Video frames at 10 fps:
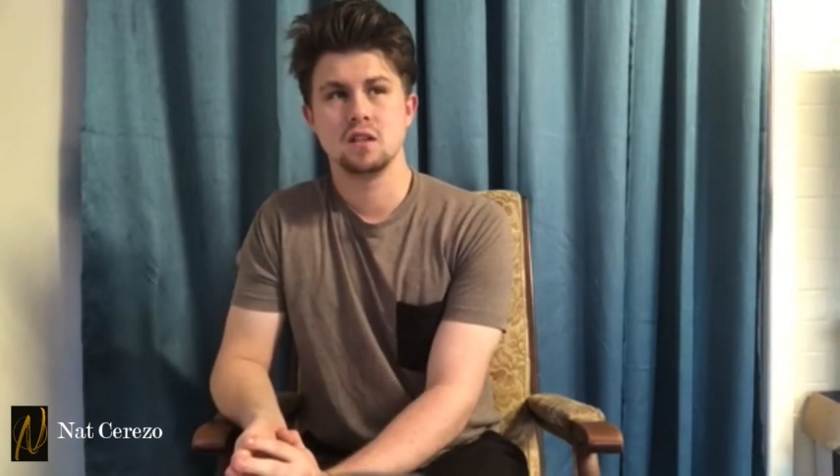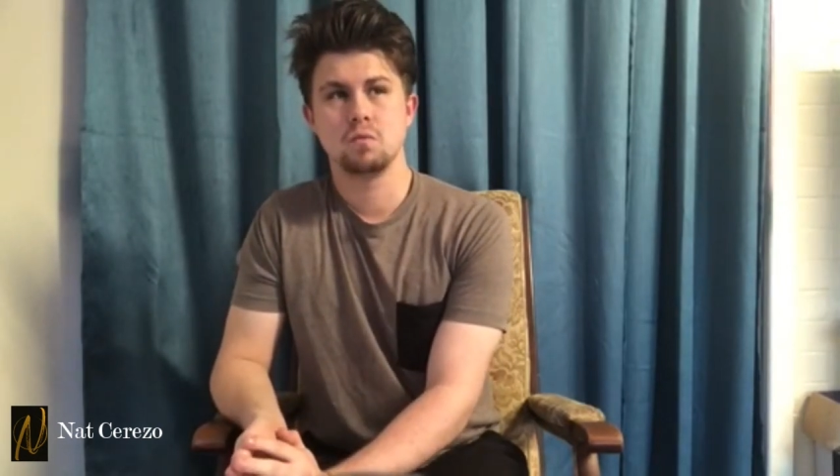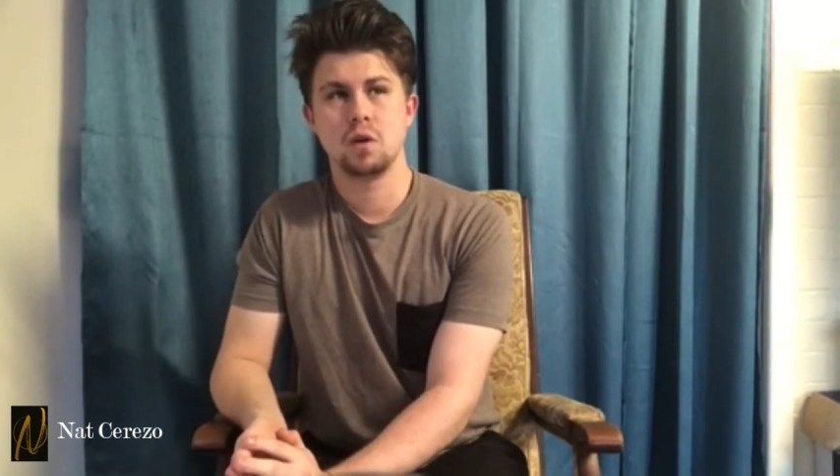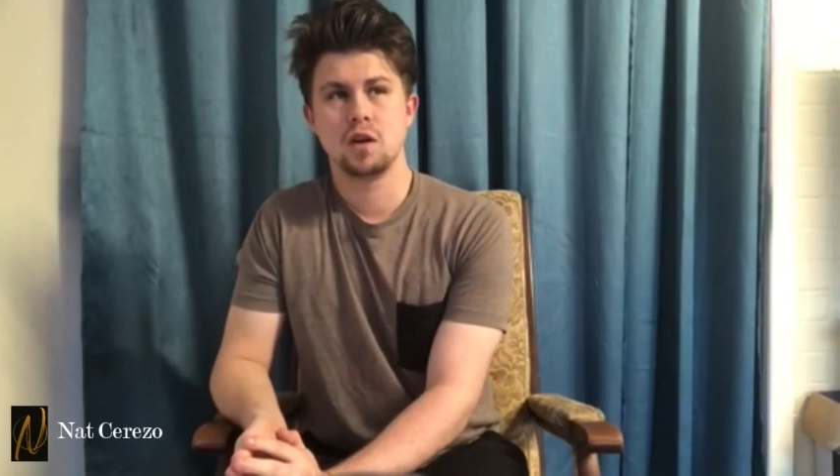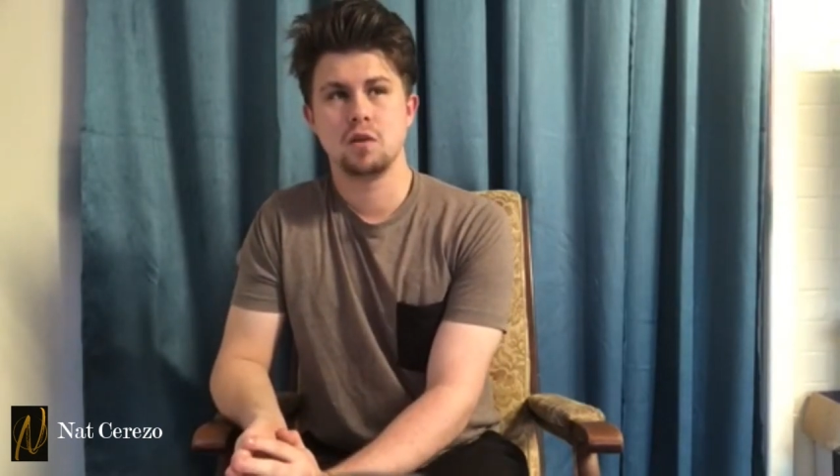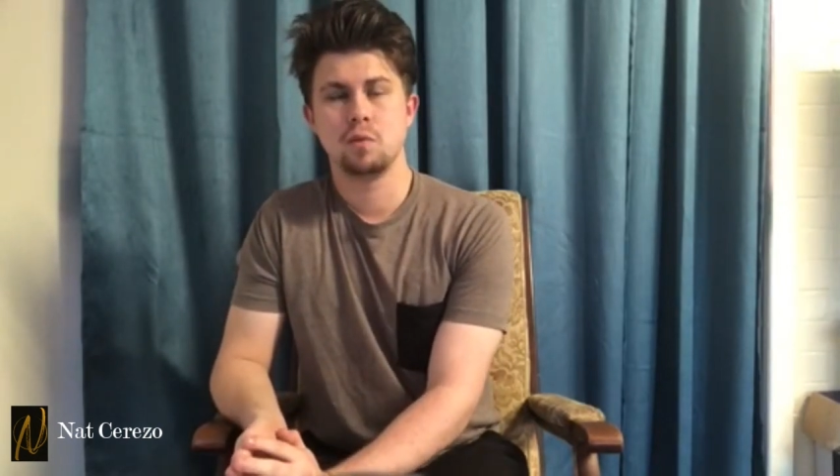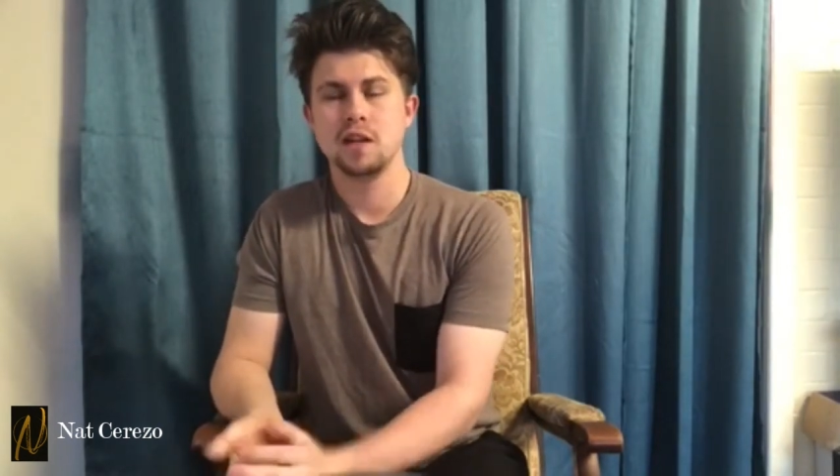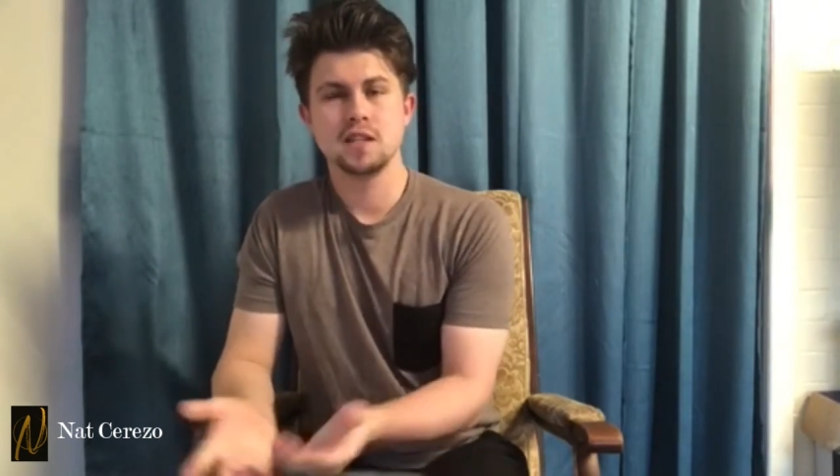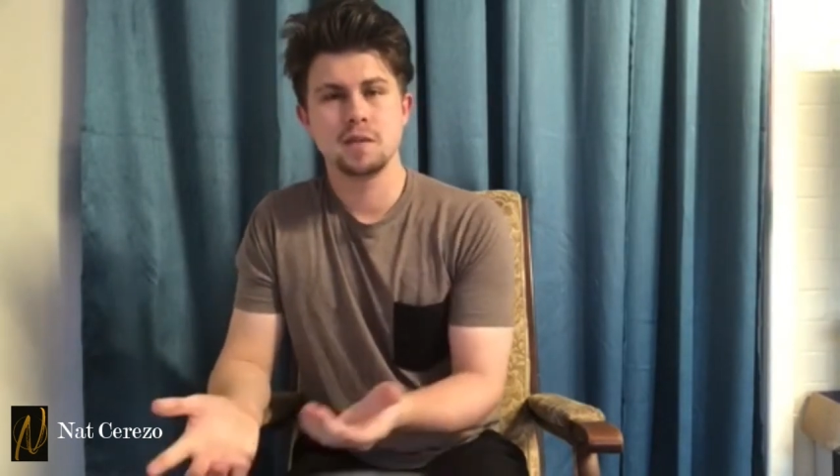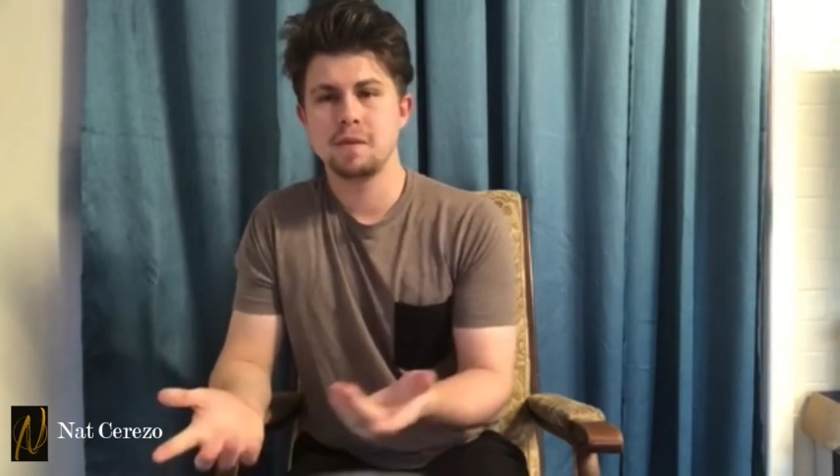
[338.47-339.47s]
where
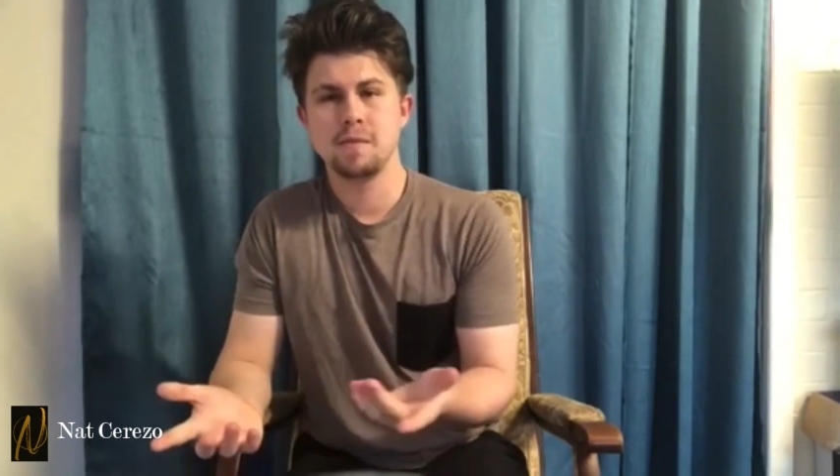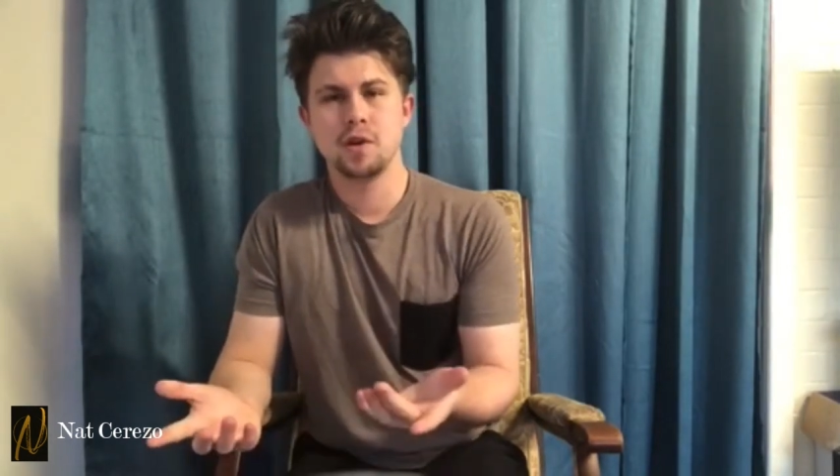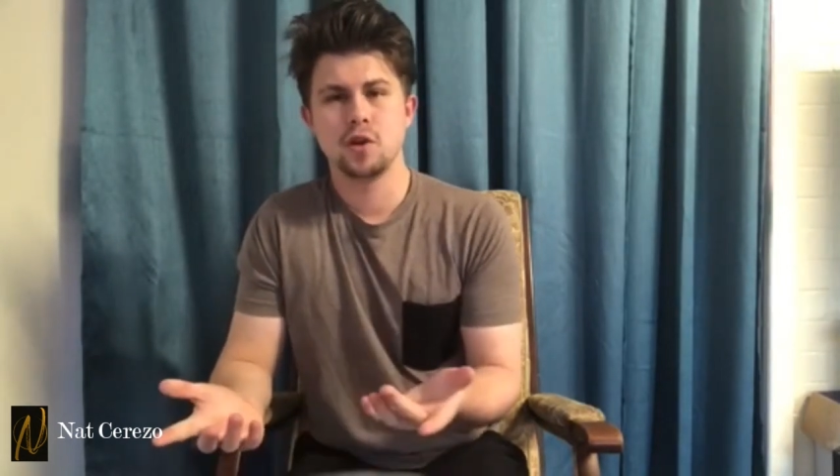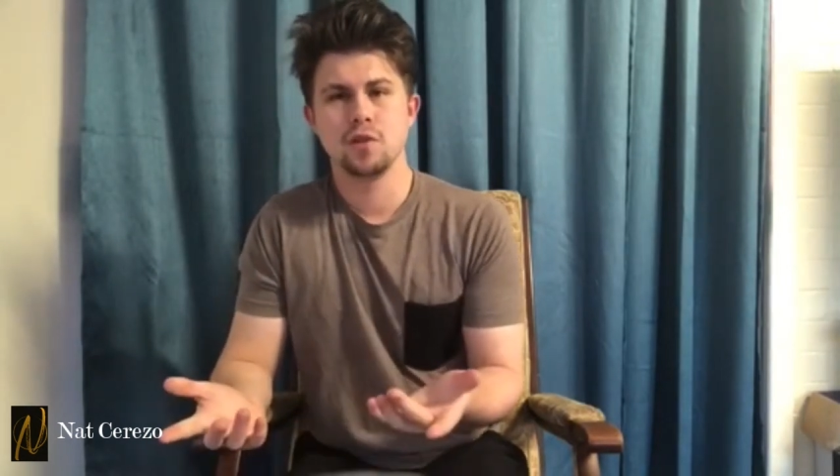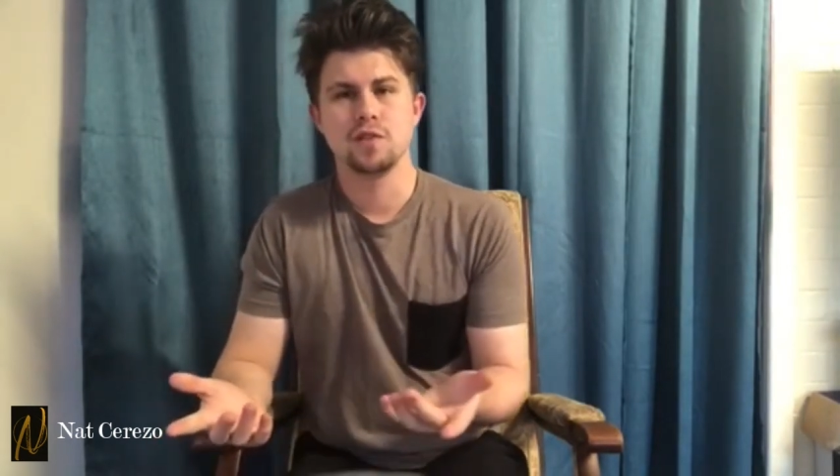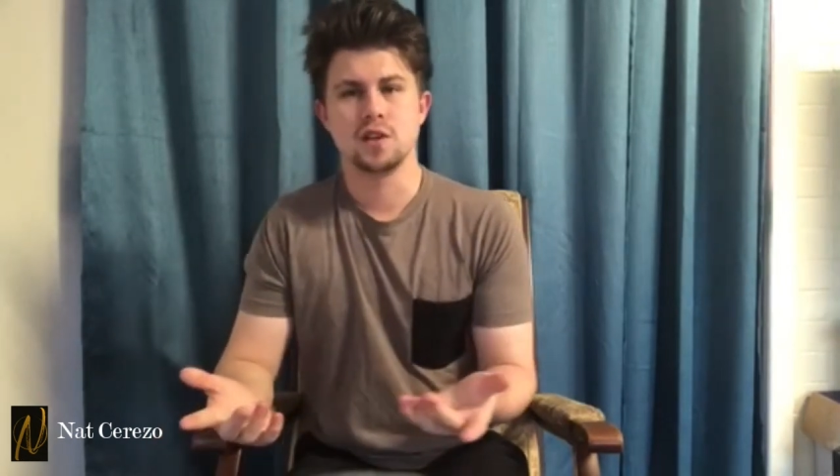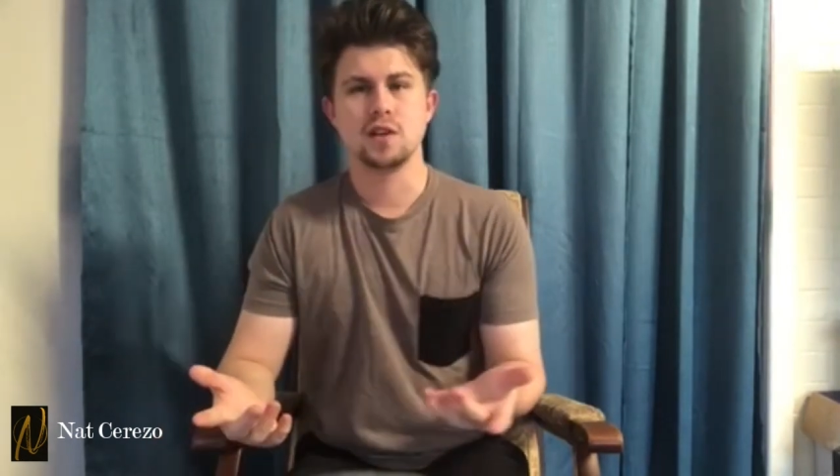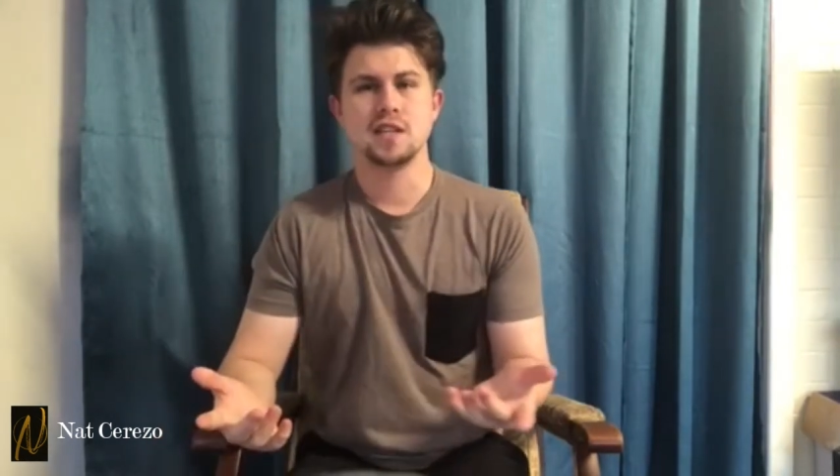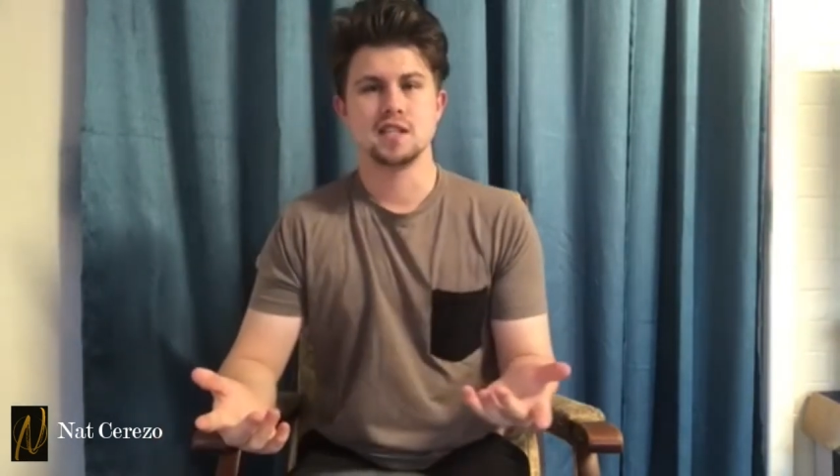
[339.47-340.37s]
does the baby go if it dies?